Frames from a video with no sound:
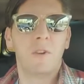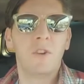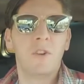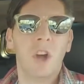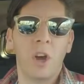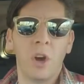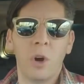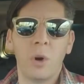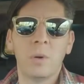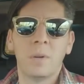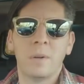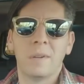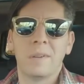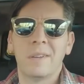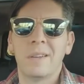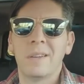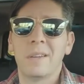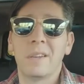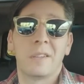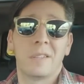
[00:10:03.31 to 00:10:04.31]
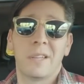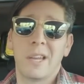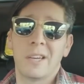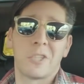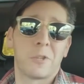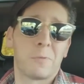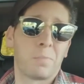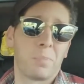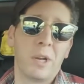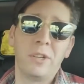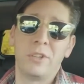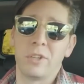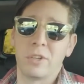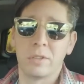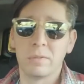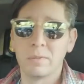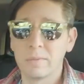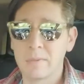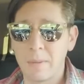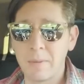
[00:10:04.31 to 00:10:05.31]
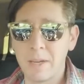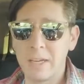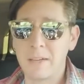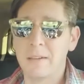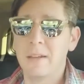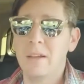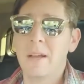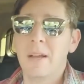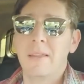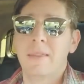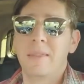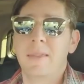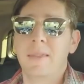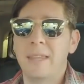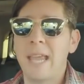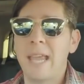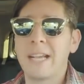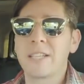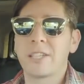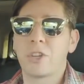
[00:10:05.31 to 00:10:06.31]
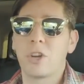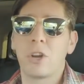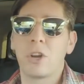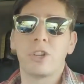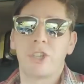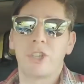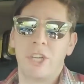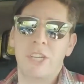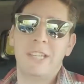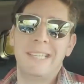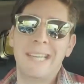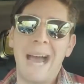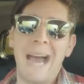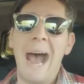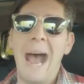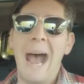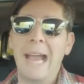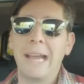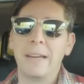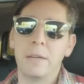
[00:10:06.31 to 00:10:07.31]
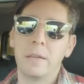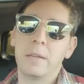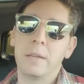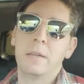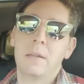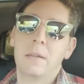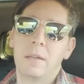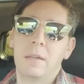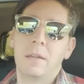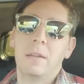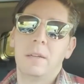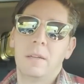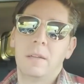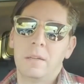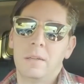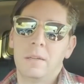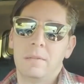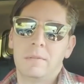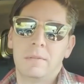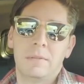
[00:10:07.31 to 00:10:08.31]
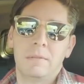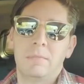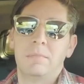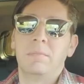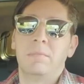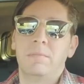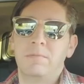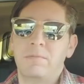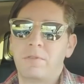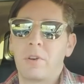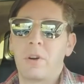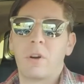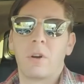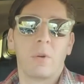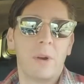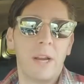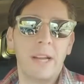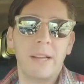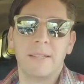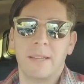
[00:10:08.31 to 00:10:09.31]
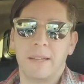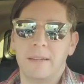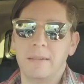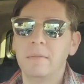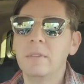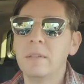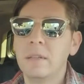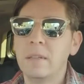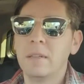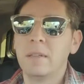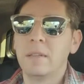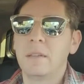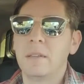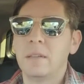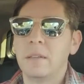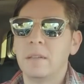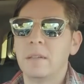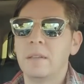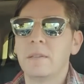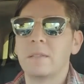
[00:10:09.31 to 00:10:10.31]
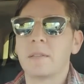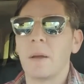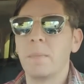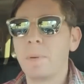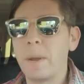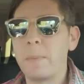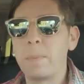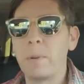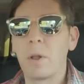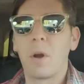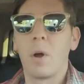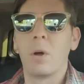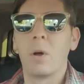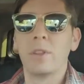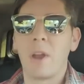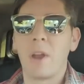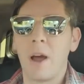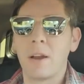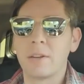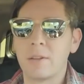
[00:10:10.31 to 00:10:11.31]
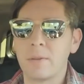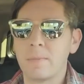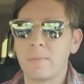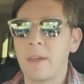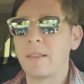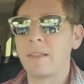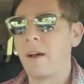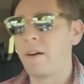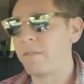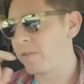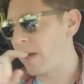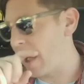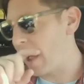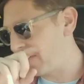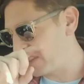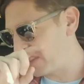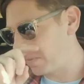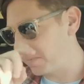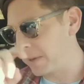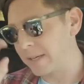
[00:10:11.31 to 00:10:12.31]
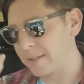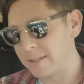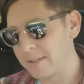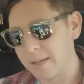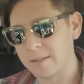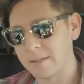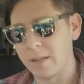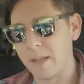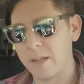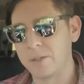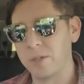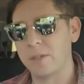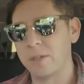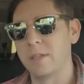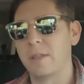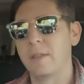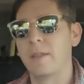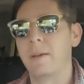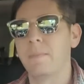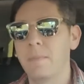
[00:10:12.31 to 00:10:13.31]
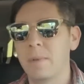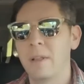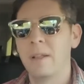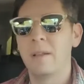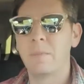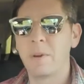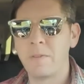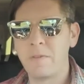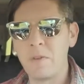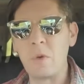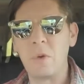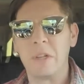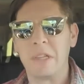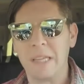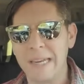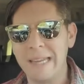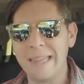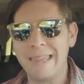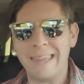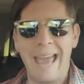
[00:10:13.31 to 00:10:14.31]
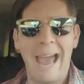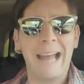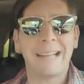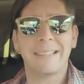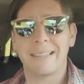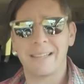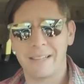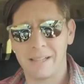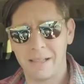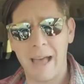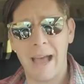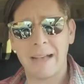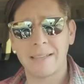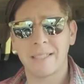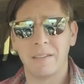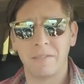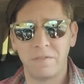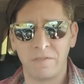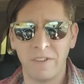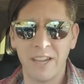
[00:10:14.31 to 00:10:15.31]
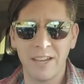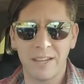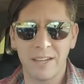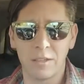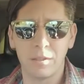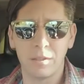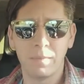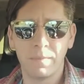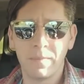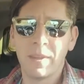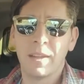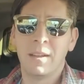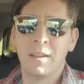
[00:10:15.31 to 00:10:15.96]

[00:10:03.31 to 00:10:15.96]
you do, just get a Sprinter. I mean, the Excursion died for a reason. Some people are holding on to them. They love having the big diesel engines in them. But if you really need that class of vehicle,